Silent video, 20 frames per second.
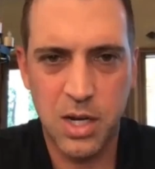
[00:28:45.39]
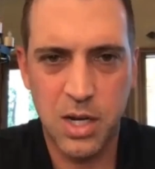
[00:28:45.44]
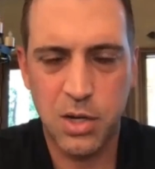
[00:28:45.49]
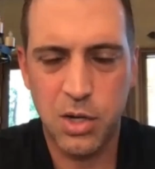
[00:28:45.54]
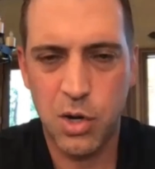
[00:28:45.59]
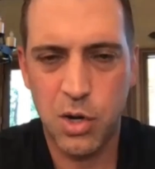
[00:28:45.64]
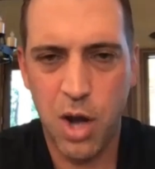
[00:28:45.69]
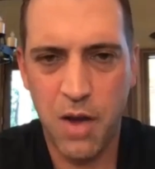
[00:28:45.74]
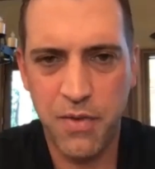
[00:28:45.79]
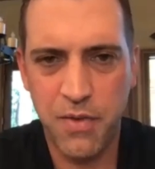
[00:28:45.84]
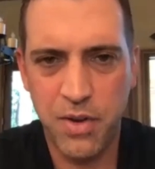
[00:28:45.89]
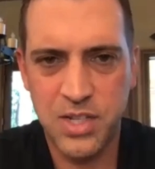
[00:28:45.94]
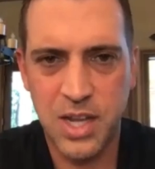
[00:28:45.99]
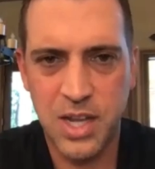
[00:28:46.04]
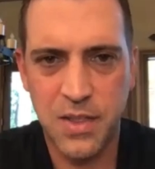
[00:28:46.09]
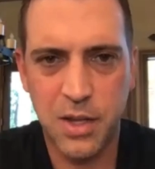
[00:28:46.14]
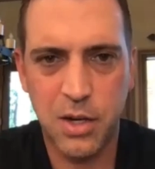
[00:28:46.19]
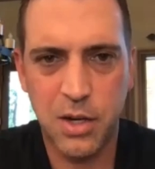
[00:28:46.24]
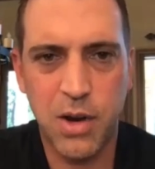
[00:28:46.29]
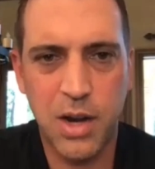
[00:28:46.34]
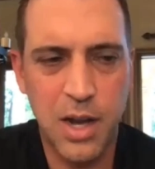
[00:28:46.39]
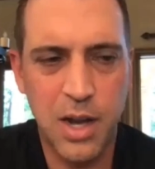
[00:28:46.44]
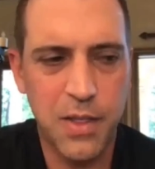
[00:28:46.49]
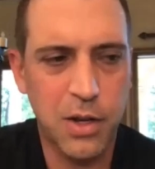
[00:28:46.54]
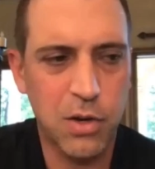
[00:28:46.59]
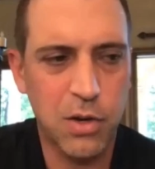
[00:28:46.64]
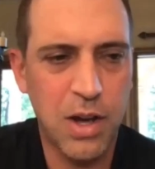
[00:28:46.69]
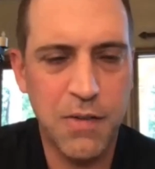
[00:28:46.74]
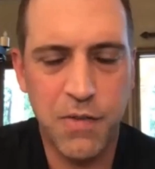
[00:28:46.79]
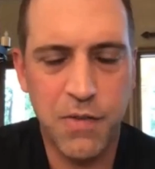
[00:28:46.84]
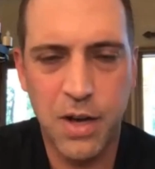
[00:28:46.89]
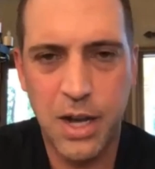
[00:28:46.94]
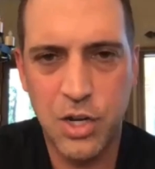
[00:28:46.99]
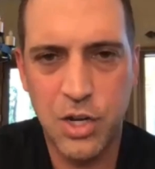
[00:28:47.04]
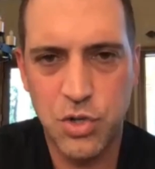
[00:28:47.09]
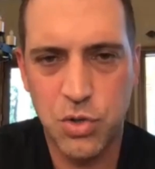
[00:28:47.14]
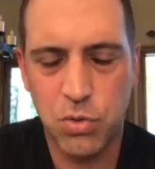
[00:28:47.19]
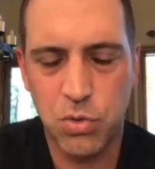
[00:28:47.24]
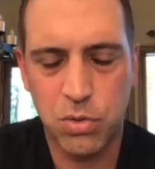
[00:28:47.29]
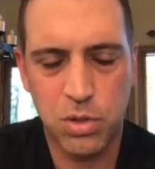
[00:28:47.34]
And you obviously had the great
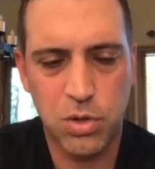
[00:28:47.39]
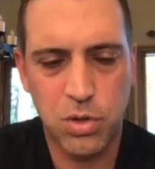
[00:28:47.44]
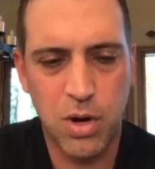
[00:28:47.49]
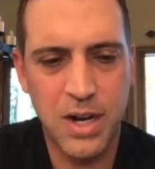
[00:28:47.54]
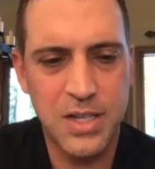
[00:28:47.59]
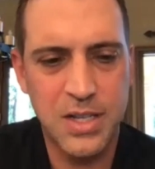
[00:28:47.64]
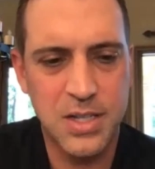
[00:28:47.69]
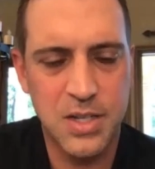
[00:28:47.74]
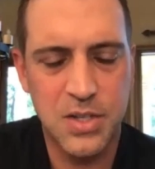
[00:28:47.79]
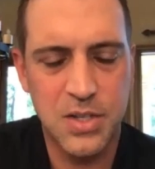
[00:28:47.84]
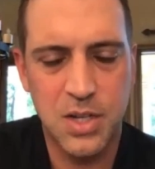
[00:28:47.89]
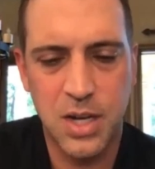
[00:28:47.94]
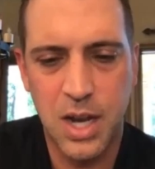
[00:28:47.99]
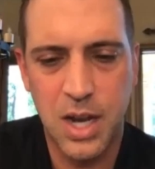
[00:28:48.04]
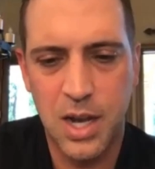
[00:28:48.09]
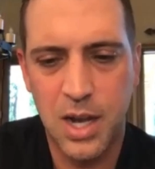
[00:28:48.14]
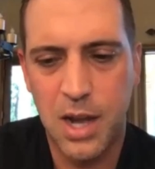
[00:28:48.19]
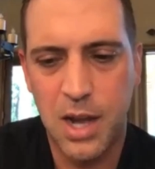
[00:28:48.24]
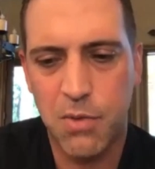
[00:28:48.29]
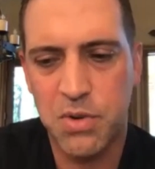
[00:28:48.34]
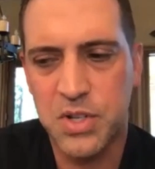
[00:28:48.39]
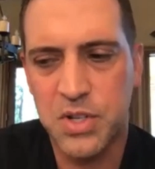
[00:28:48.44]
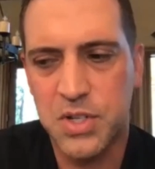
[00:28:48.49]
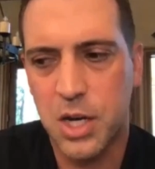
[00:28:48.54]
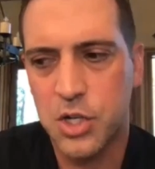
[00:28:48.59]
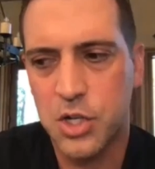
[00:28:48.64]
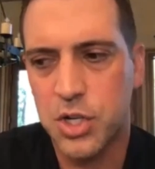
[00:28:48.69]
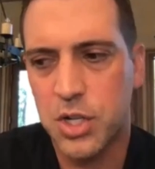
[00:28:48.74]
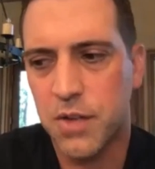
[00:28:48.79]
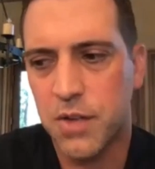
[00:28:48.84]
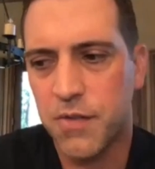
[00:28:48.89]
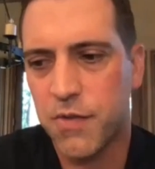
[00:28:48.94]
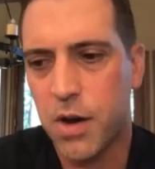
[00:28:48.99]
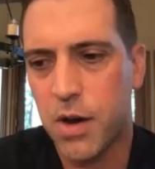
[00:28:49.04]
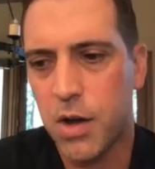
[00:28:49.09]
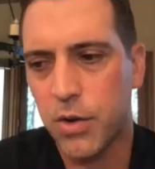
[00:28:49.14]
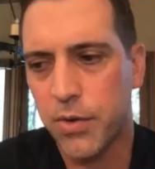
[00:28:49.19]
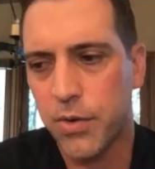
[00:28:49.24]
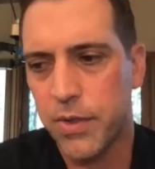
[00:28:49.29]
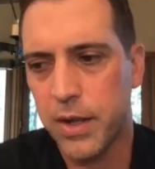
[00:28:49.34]
financial crisis and recession that
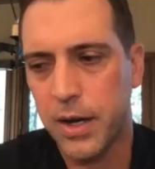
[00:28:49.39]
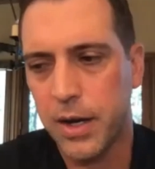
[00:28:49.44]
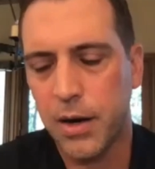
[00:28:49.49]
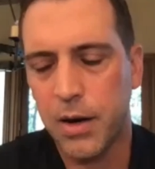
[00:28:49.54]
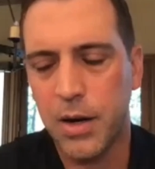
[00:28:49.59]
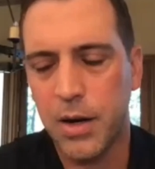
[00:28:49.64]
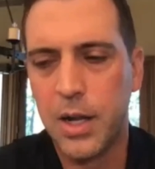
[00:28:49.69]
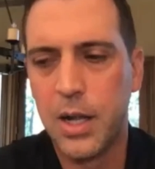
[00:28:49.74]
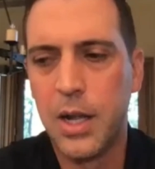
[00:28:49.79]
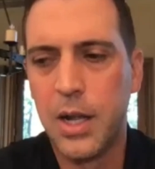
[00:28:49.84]
followed there.